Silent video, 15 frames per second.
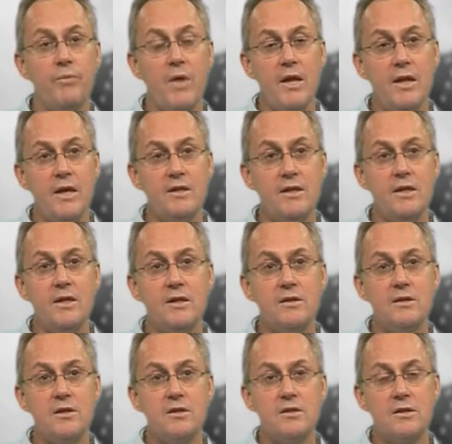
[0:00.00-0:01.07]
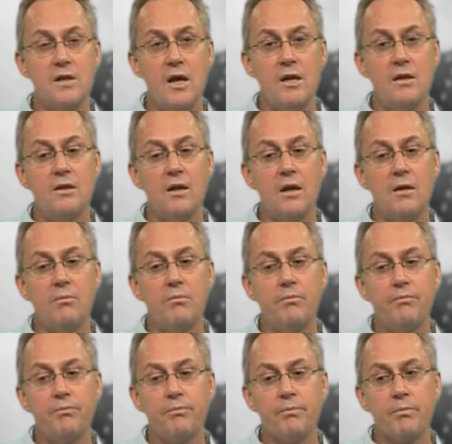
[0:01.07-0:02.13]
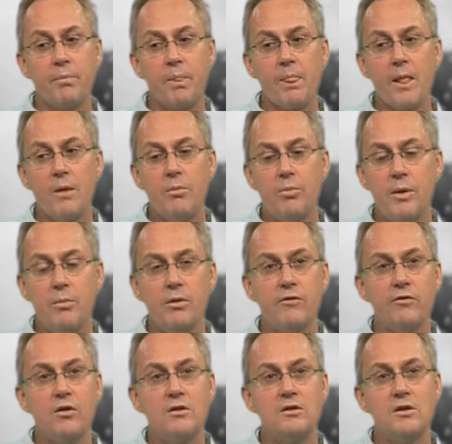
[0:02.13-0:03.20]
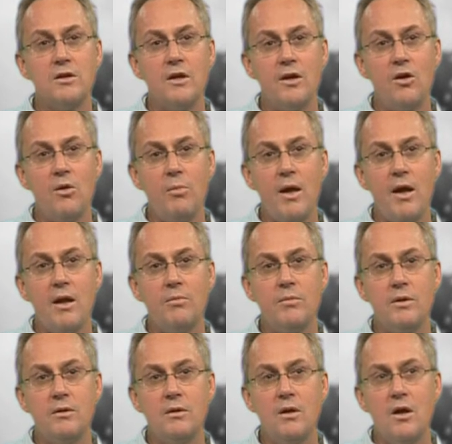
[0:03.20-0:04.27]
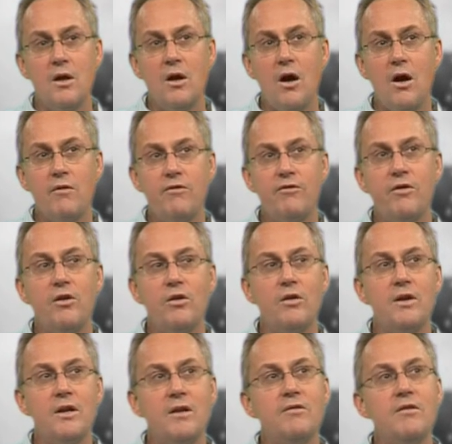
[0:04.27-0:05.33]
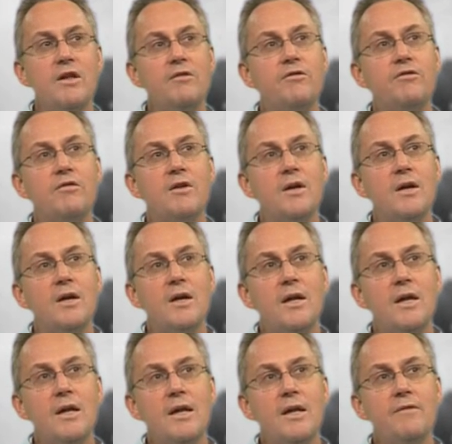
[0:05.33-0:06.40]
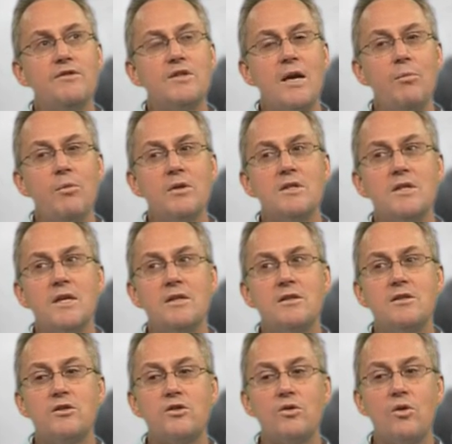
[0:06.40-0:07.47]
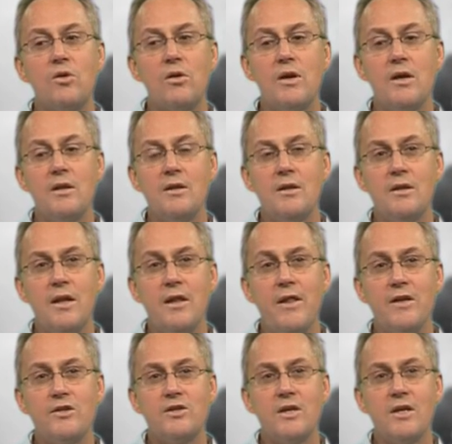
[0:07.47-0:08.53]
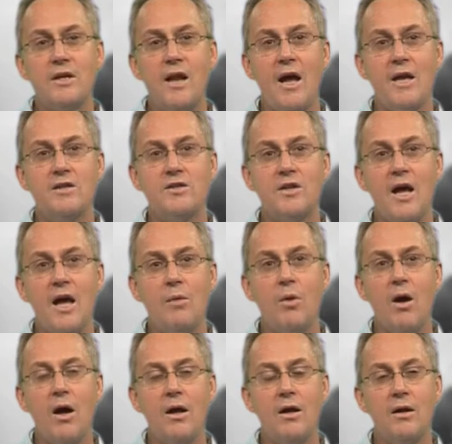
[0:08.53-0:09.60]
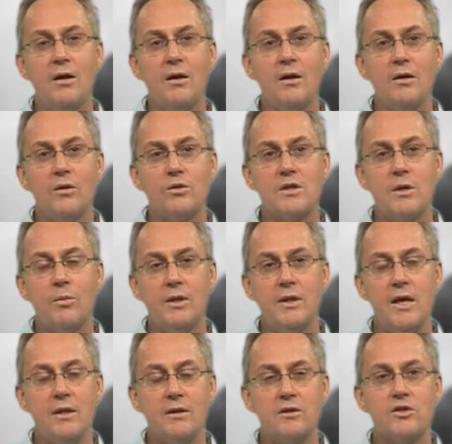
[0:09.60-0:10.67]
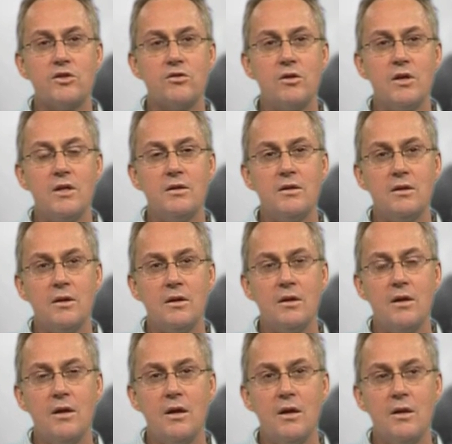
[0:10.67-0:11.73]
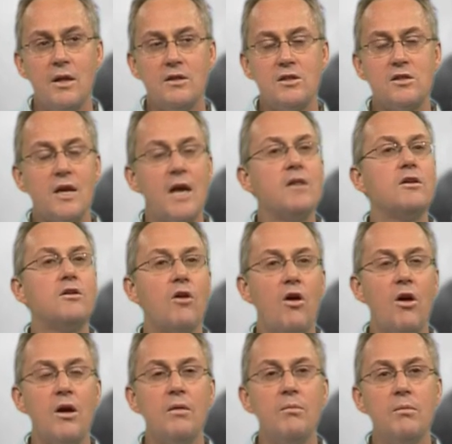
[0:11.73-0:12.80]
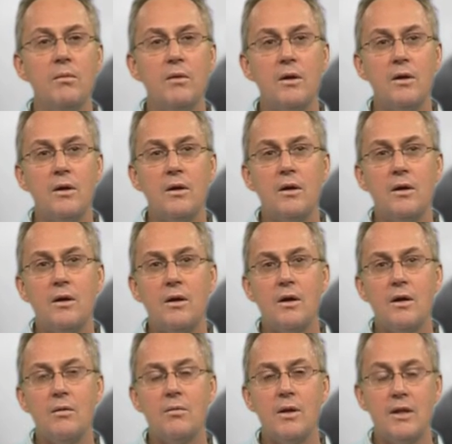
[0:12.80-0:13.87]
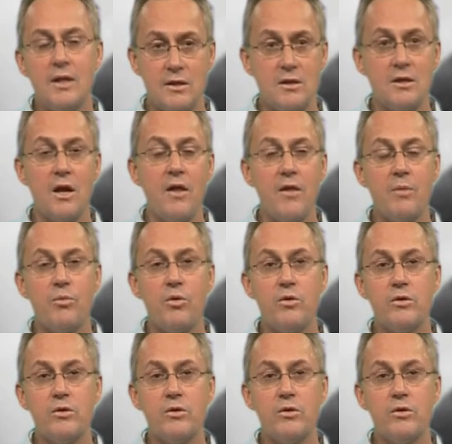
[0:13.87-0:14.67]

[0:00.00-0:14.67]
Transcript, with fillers: and he did exist, and um, people have got to hear about him. And I feel that if, if if someone sees the story and then they see an aged neighbour someone down the street, and they just take the time um, and get to know that